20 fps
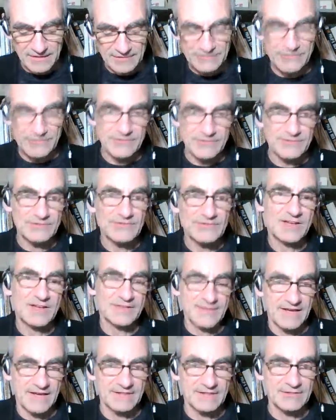So there's a lot
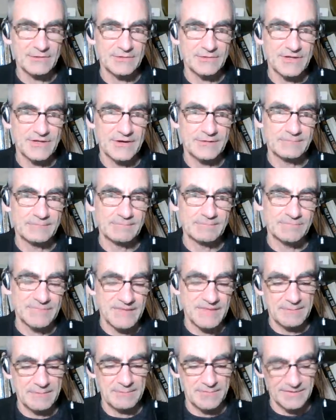of that going on.
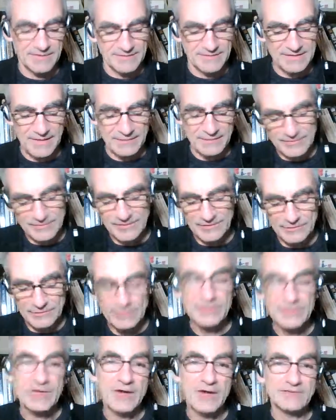But the other thing
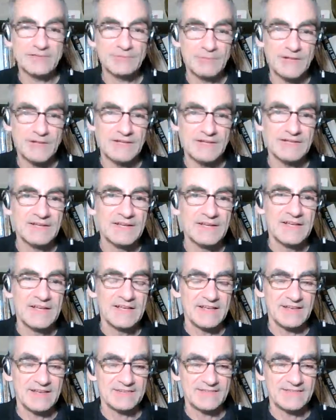going on as well
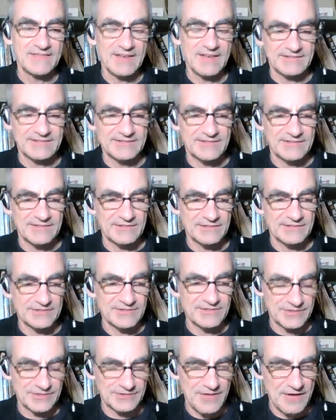is that uh, you'll
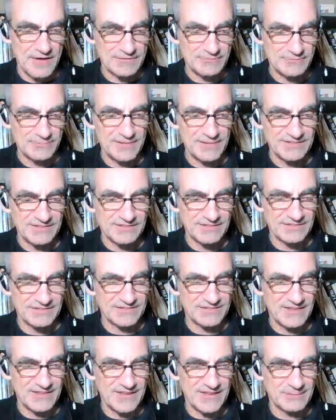see in a lot of
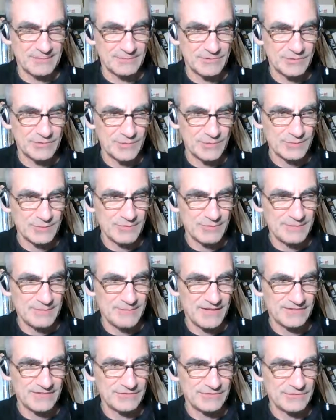places, I'm doing my
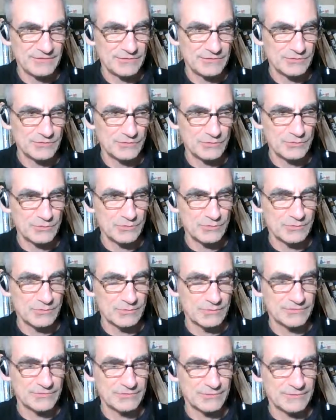best to
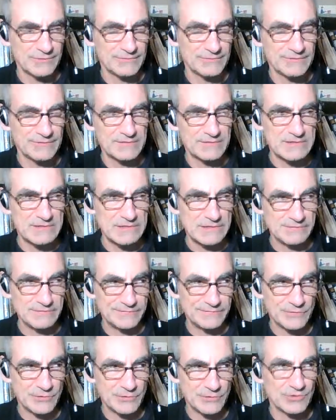sort of
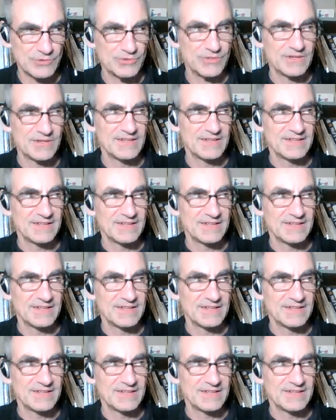defer,